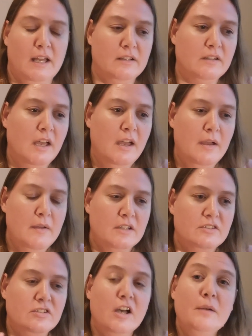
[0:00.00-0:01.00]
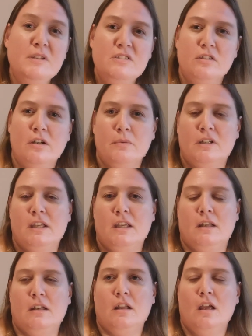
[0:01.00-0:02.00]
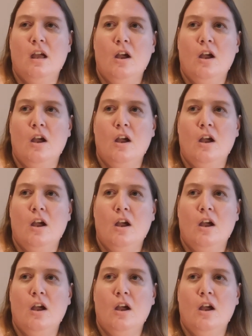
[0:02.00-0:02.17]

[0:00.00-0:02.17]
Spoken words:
And time again,